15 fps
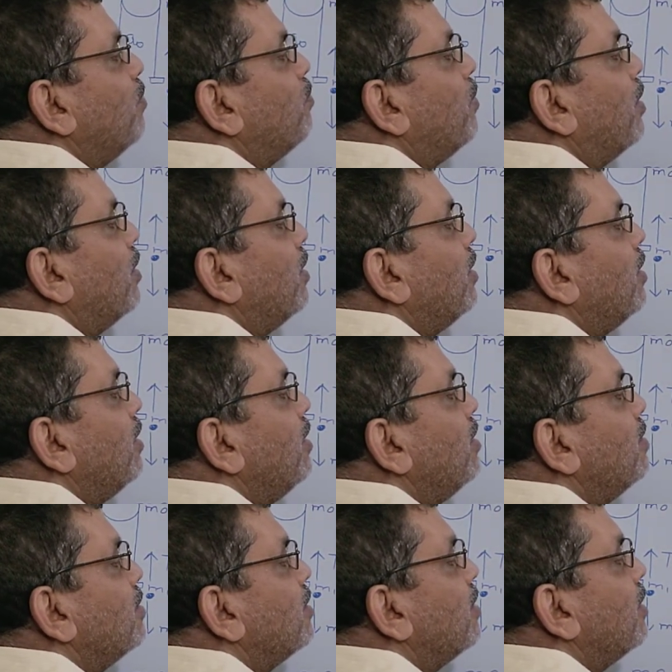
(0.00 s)
but it
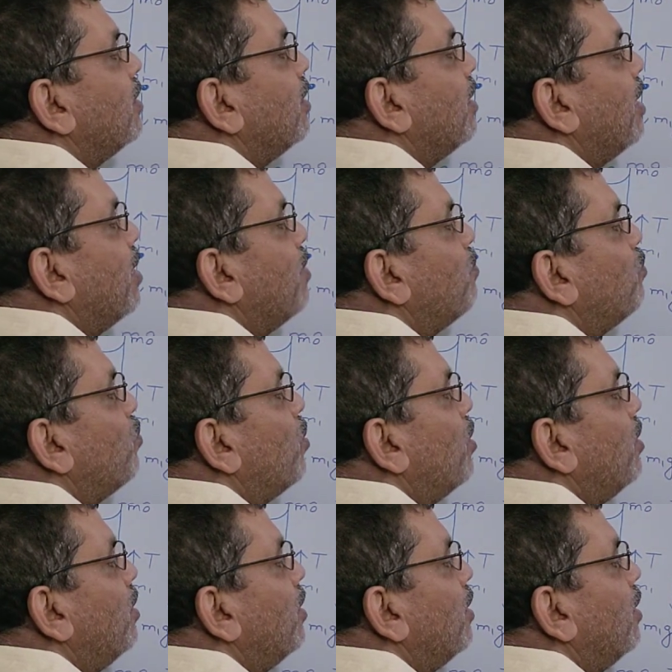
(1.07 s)
is
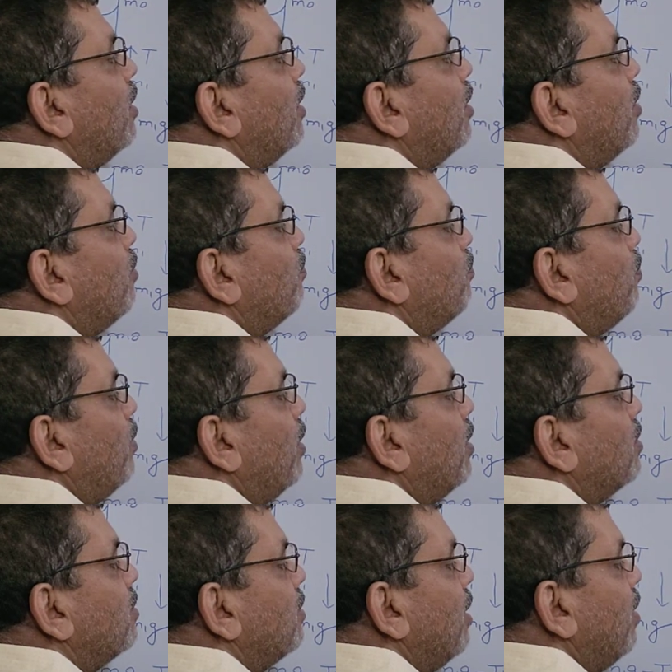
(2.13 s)
M1
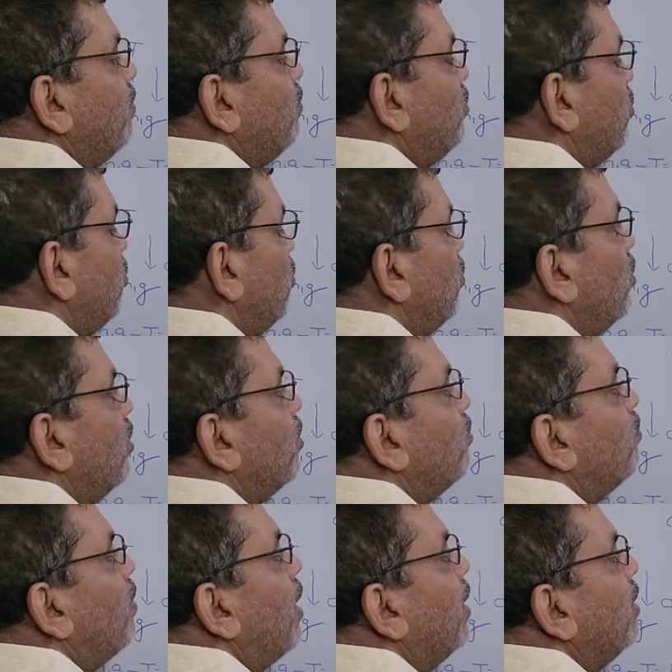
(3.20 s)
plus M2
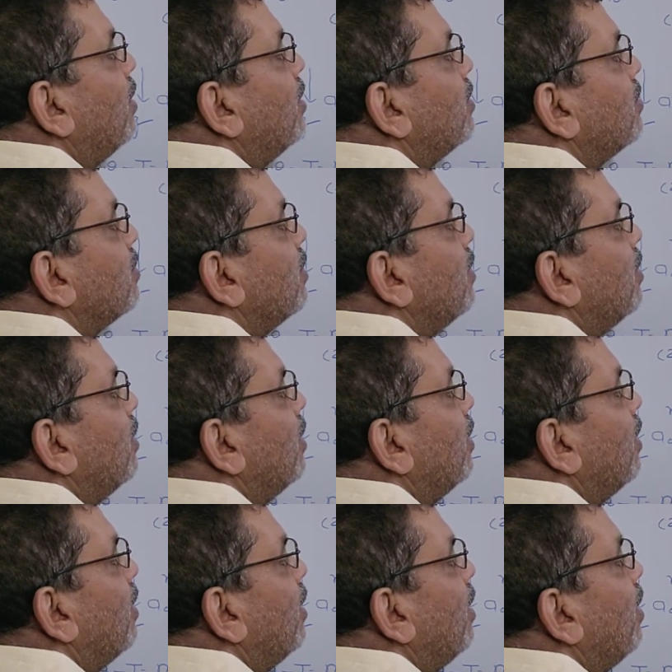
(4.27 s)
minus
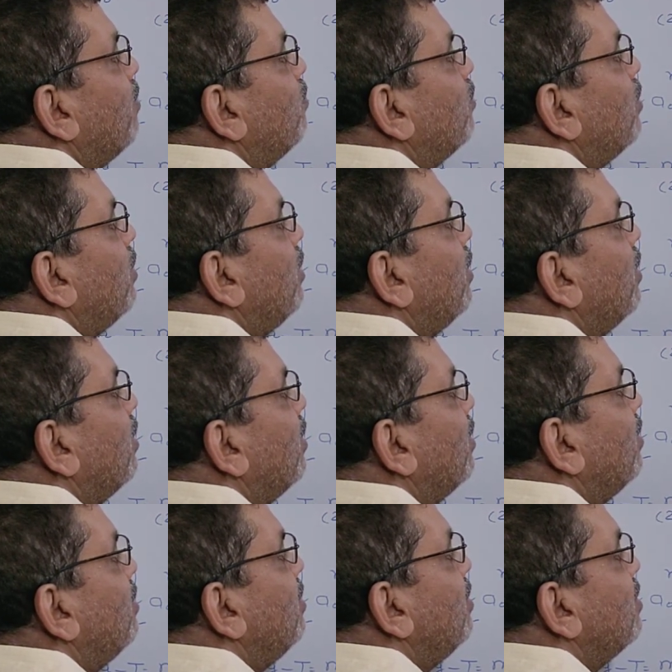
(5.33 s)

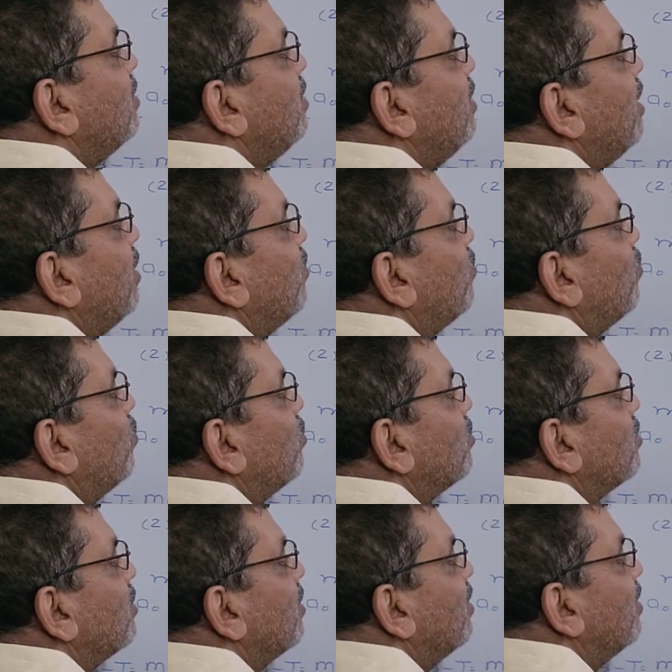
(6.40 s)
M3G is the net
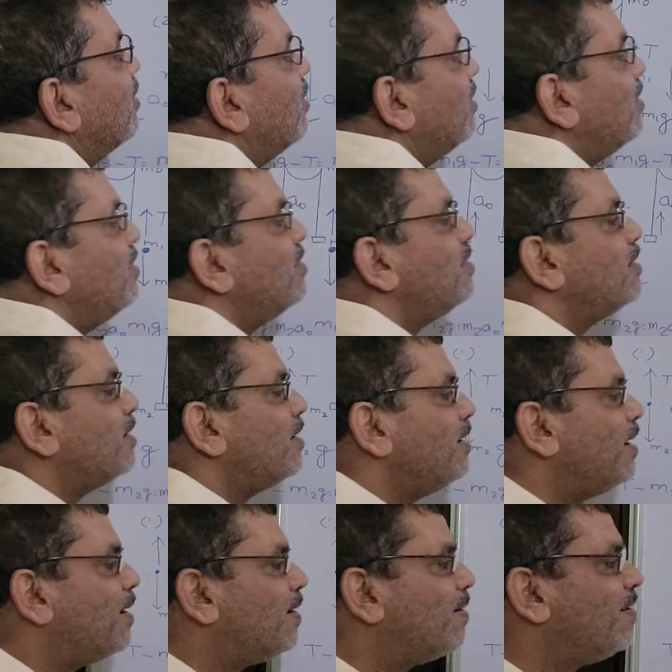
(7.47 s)
force. Is it
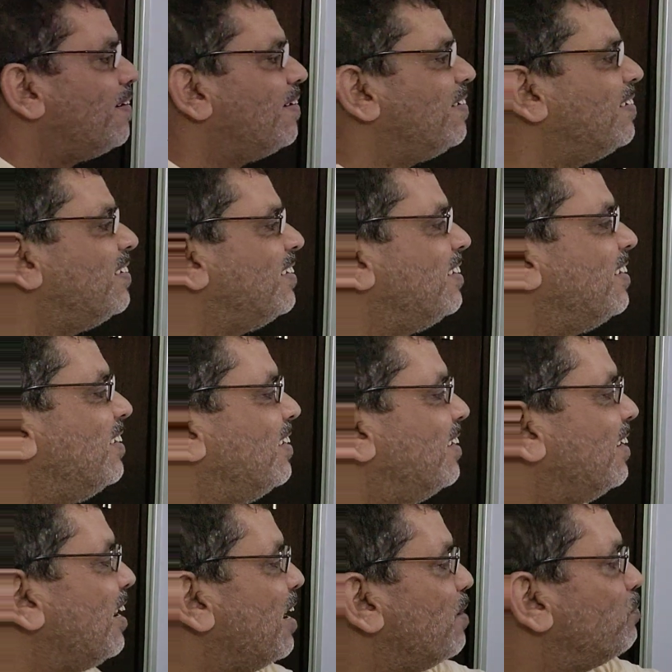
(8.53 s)
clear?
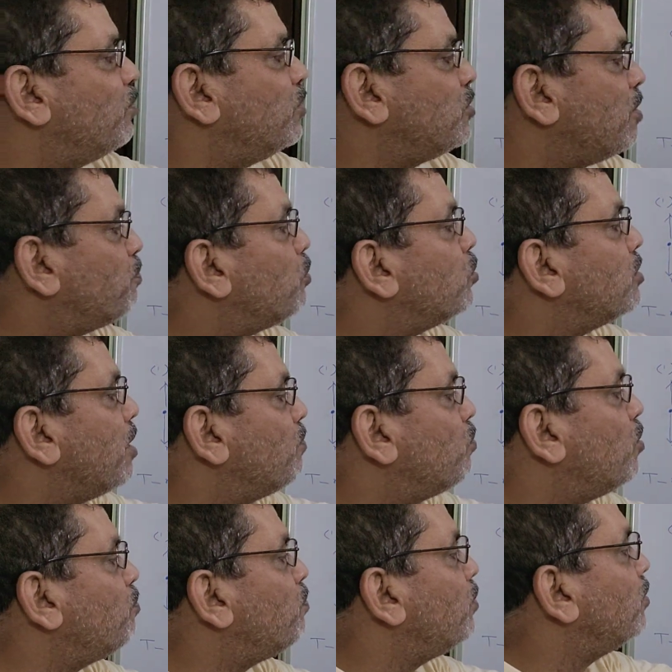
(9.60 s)
Suppose
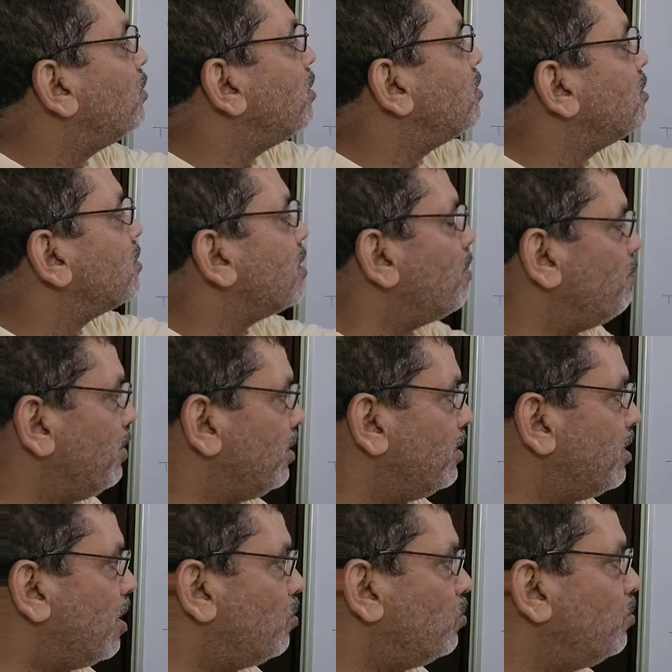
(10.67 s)
M1, this is coming
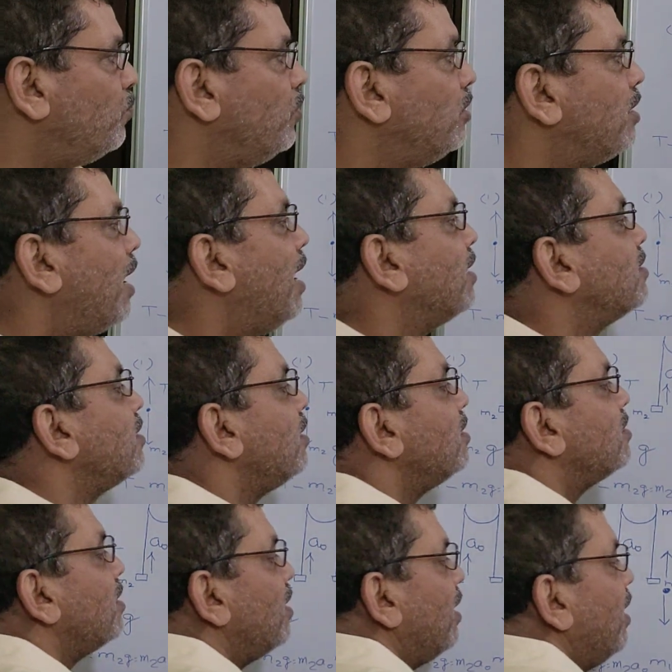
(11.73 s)
down with acceleration